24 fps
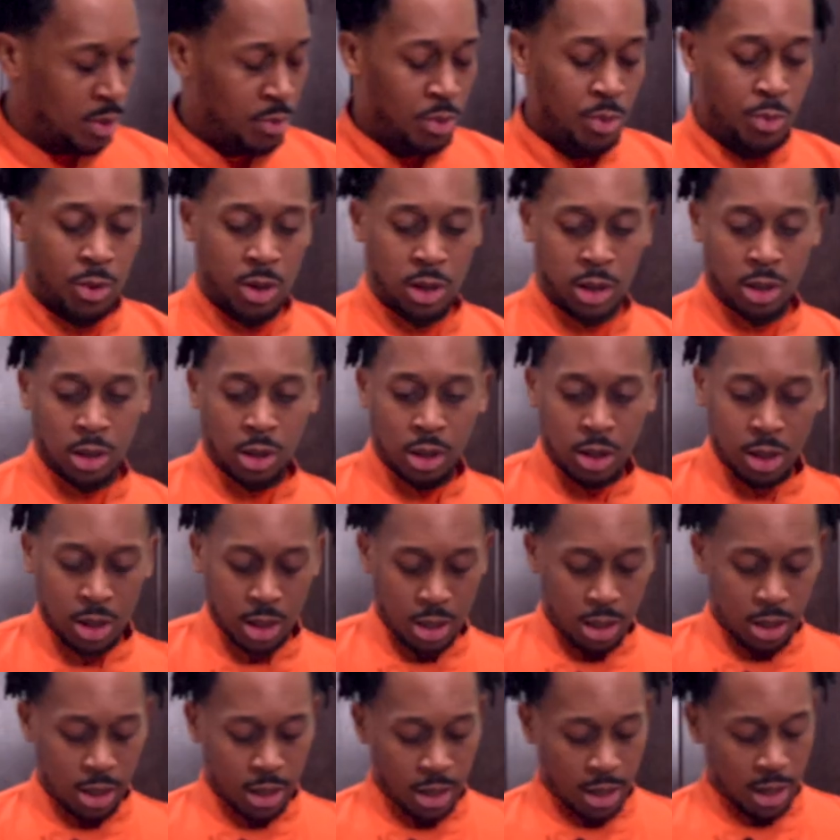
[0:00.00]
we want to
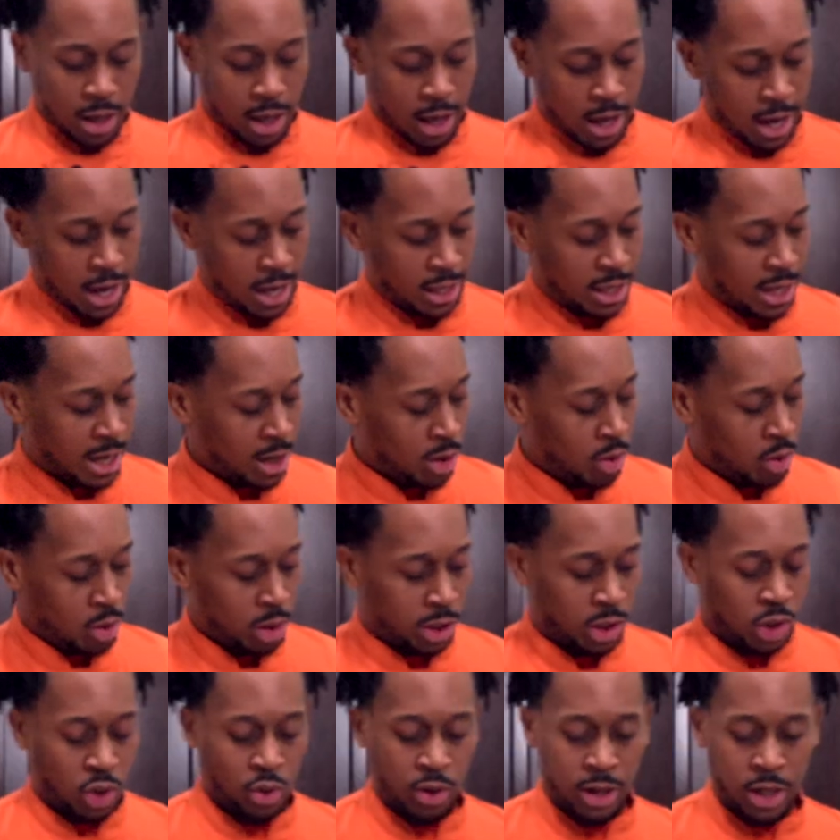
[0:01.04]
add that Holy
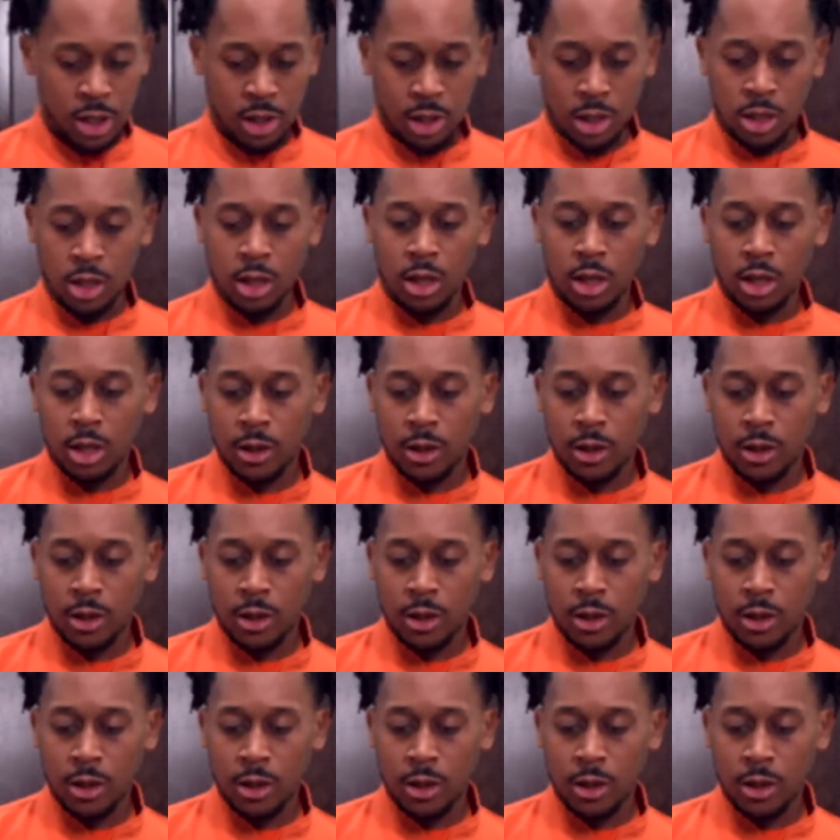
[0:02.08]
Trinity